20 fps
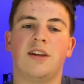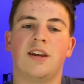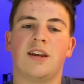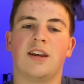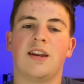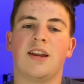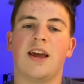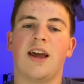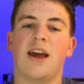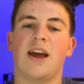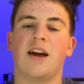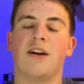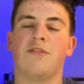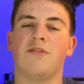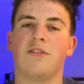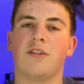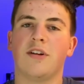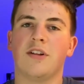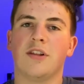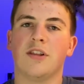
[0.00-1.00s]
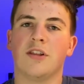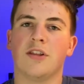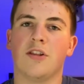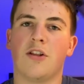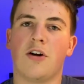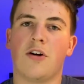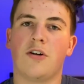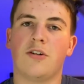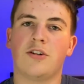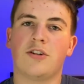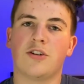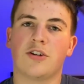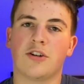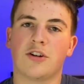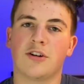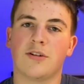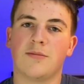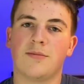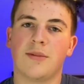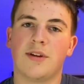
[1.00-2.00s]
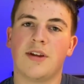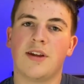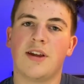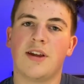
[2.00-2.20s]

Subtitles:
it can have long-term